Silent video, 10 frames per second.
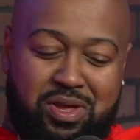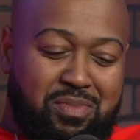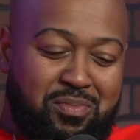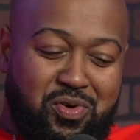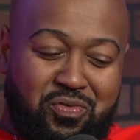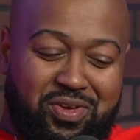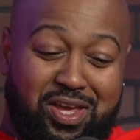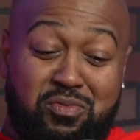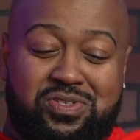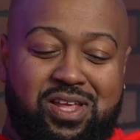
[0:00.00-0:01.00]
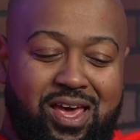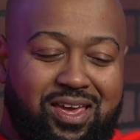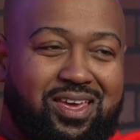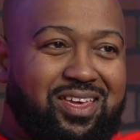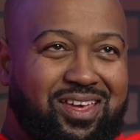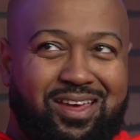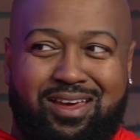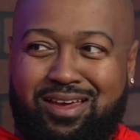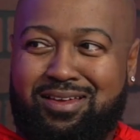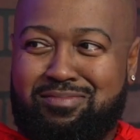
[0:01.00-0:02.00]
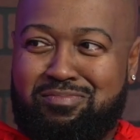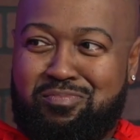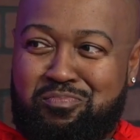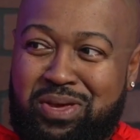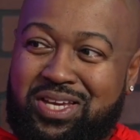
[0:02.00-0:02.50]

in my movie. He was like big